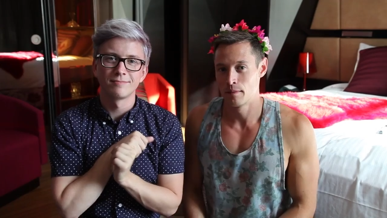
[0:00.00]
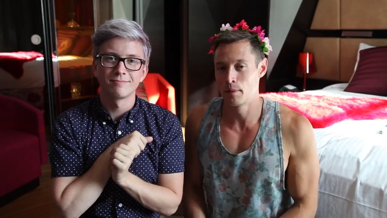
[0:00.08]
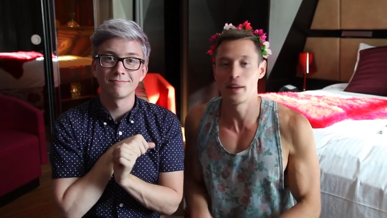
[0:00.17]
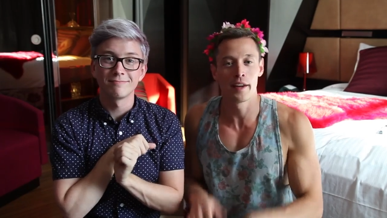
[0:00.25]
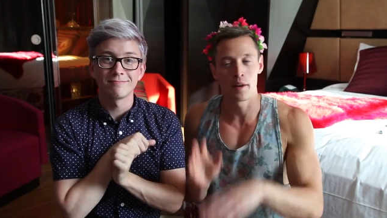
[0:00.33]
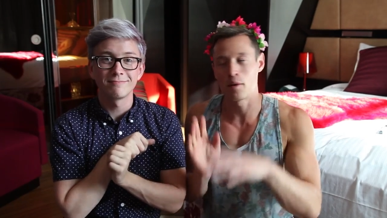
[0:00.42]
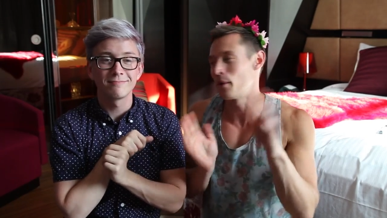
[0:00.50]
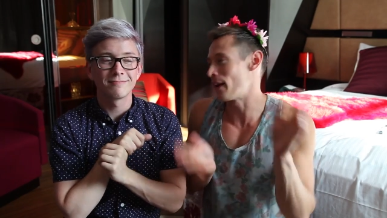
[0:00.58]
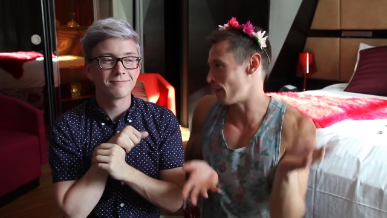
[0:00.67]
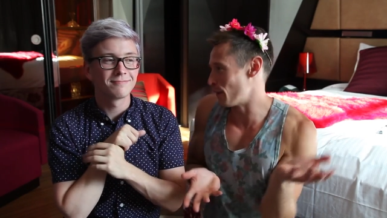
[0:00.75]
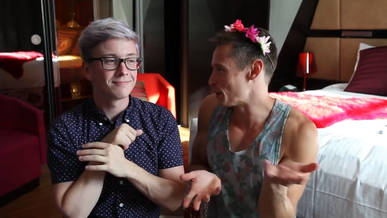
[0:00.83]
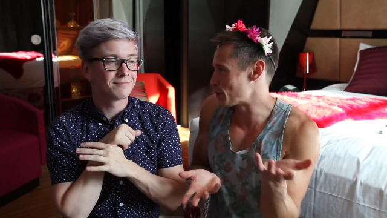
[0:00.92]
Speaker 1: but like,
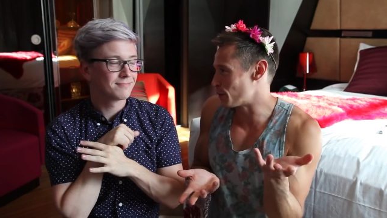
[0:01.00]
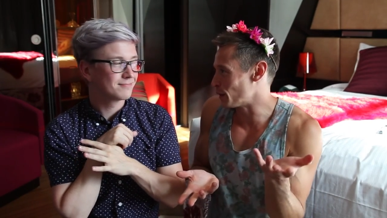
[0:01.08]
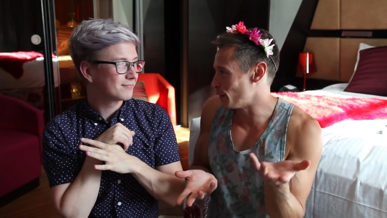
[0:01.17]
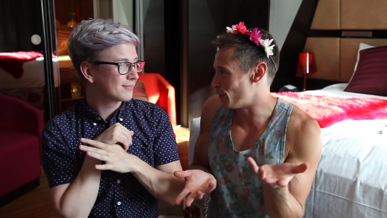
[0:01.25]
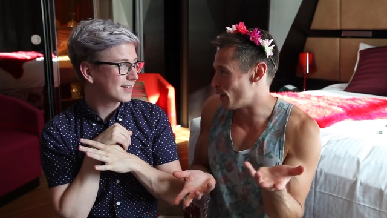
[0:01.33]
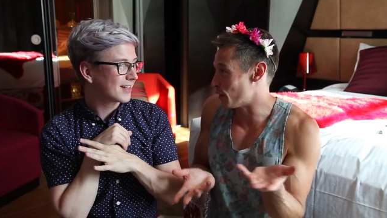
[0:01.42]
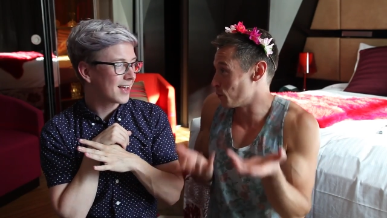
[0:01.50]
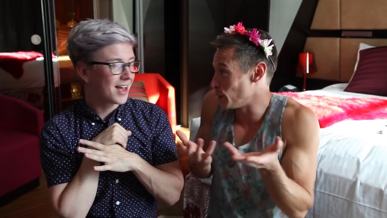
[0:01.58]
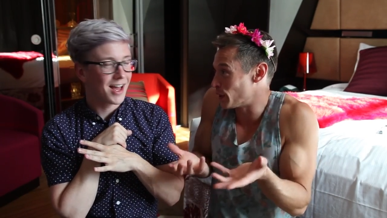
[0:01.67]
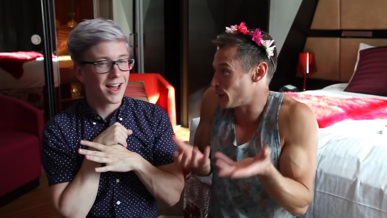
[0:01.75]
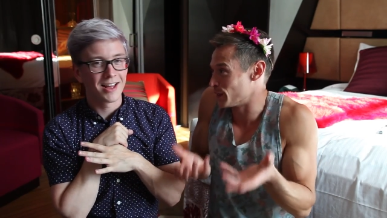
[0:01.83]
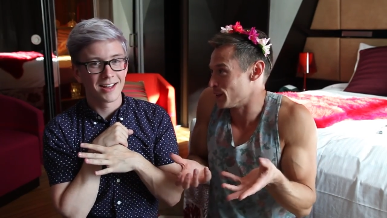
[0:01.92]
whatever, it was really fun.
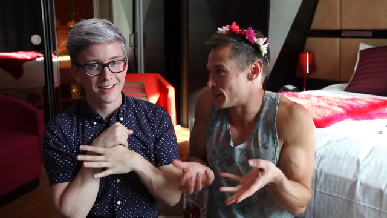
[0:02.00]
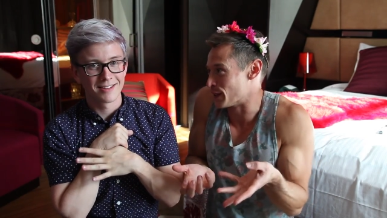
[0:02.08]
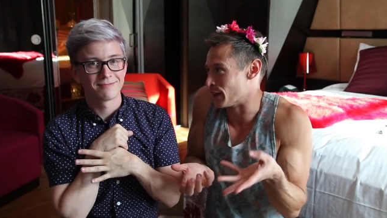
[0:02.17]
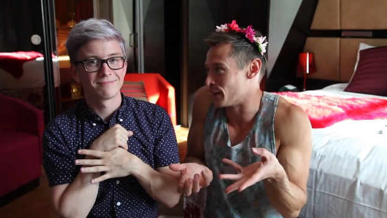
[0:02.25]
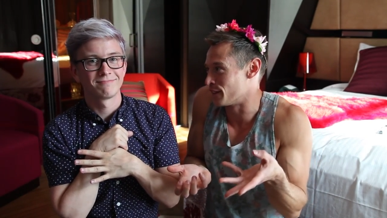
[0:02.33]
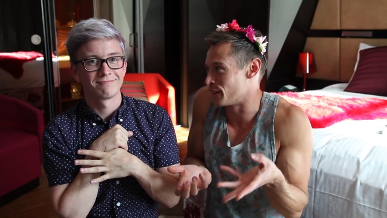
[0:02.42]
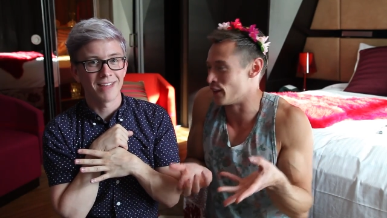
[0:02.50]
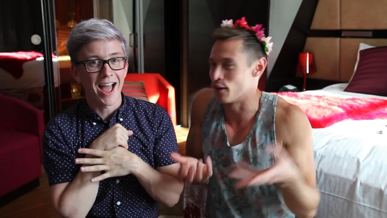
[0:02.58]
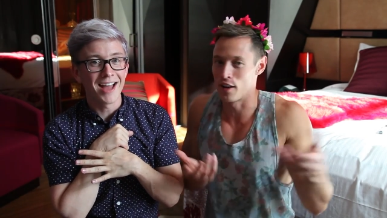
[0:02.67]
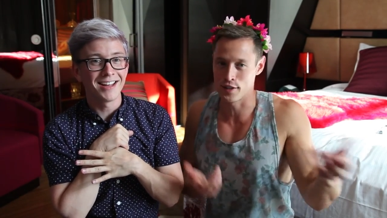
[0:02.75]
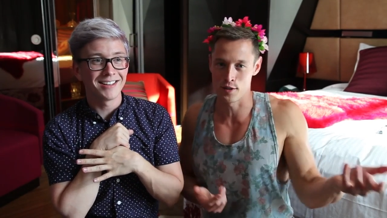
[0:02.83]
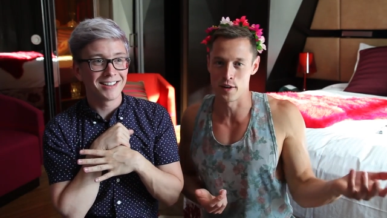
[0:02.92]
We learned to surf in
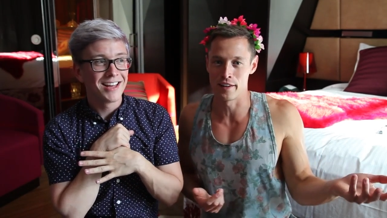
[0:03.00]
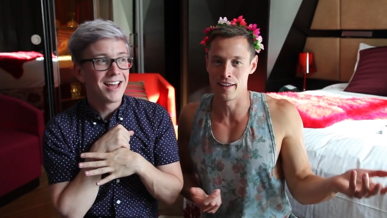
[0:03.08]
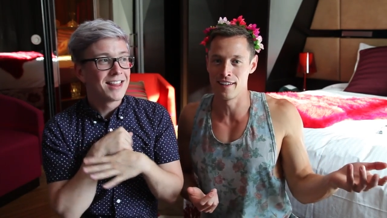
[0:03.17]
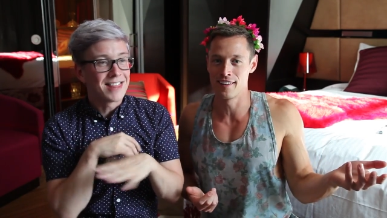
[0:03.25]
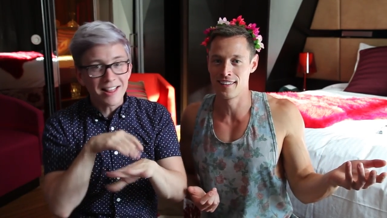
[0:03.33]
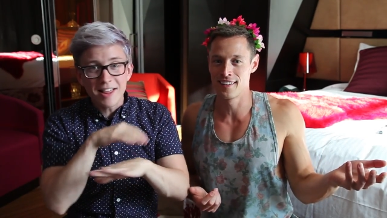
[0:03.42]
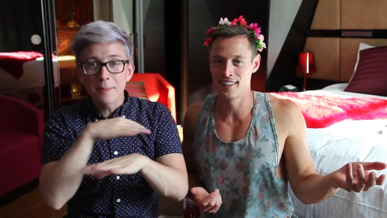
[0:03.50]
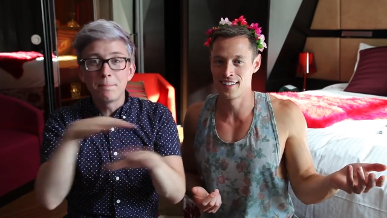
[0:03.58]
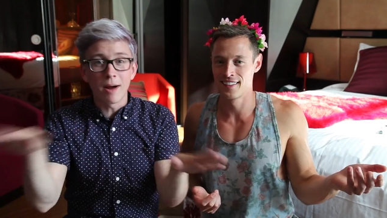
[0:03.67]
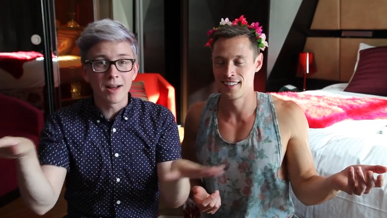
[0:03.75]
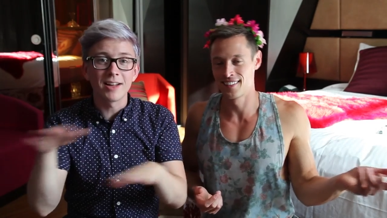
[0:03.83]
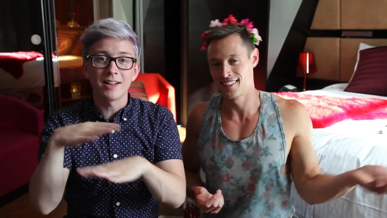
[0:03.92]
I, Australia.
Speaker 2: That's like
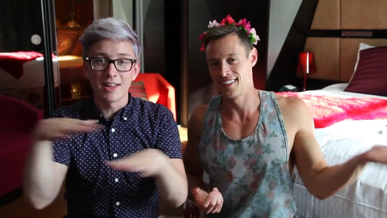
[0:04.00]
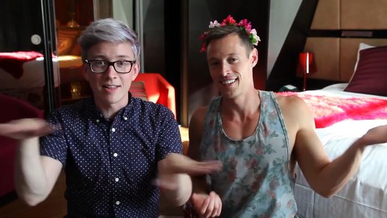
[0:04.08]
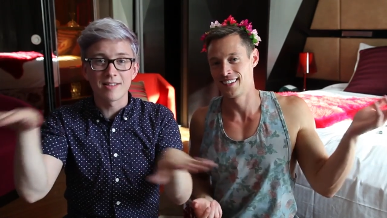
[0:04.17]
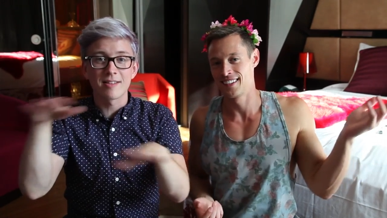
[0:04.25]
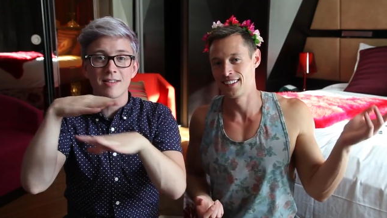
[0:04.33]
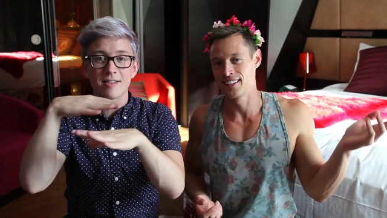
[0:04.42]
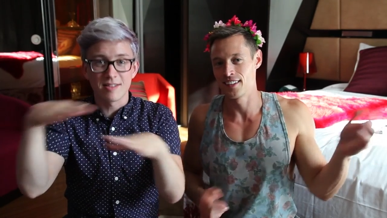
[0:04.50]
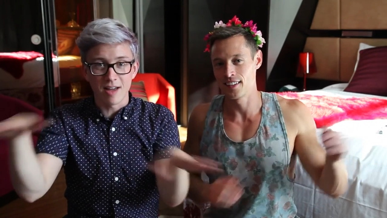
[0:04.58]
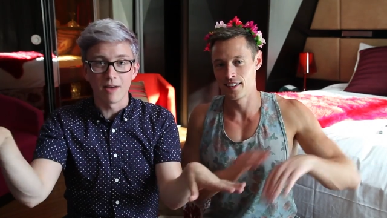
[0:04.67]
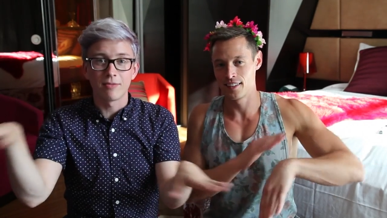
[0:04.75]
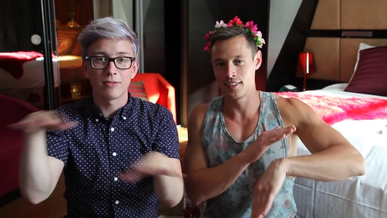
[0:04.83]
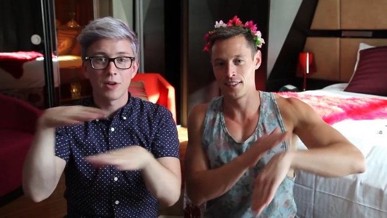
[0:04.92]
bucket list
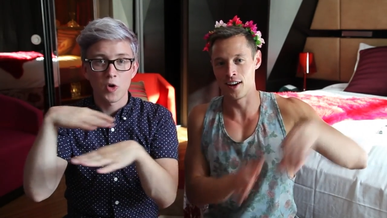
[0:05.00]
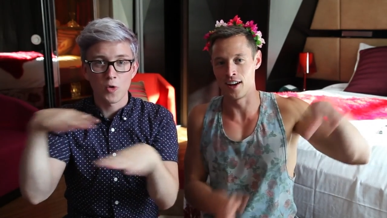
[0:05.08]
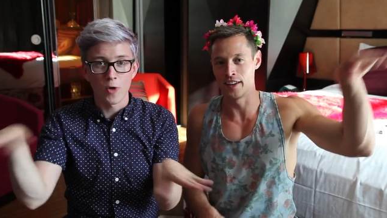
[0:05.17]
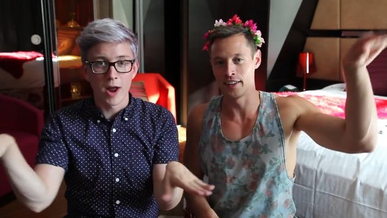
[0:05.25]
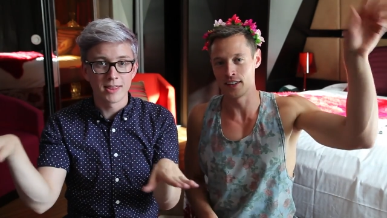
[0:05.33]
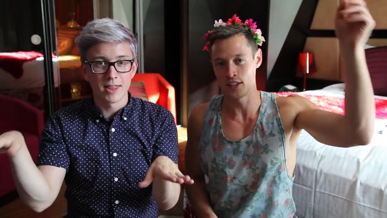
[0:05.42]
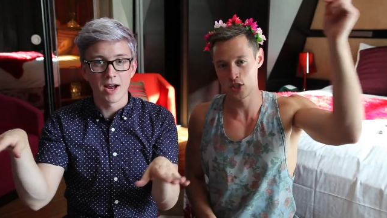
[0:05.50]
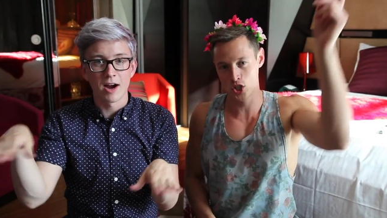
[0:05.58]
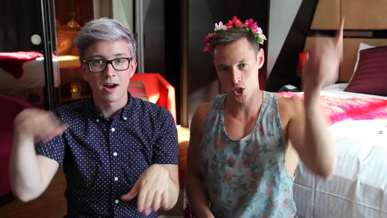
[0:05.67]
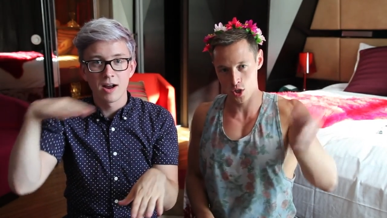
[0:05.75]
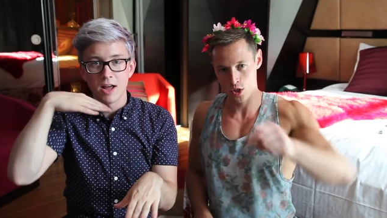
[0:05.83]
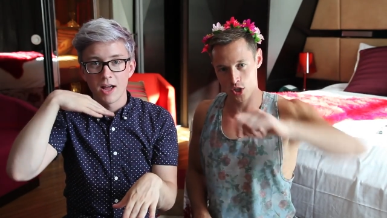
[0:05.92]
stuff. Done. Right
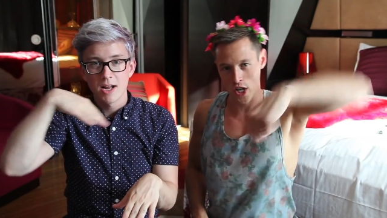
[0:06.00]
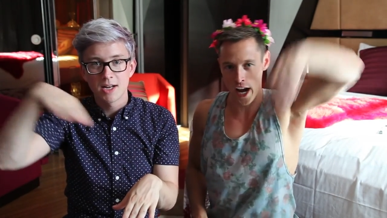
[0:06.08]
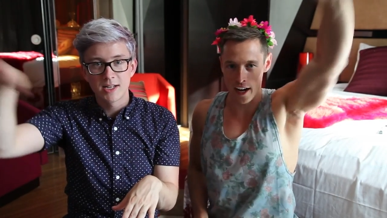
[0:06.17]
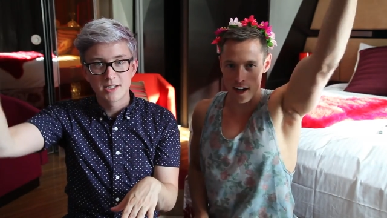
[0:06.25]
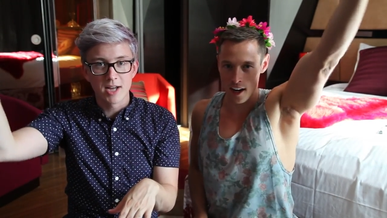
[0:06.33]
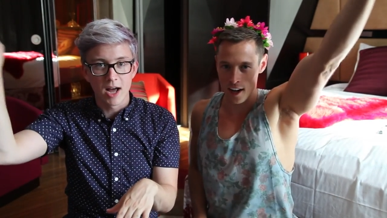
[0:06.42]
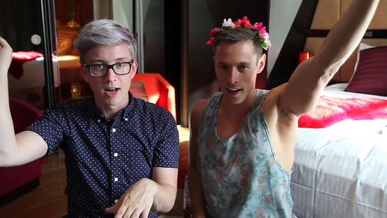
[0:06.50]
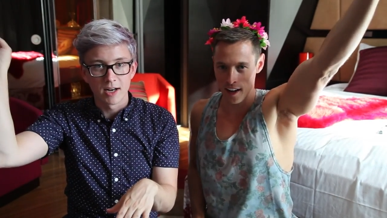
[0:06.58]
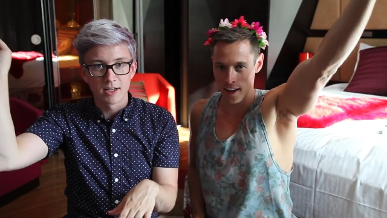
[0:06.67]
there. Check. Done.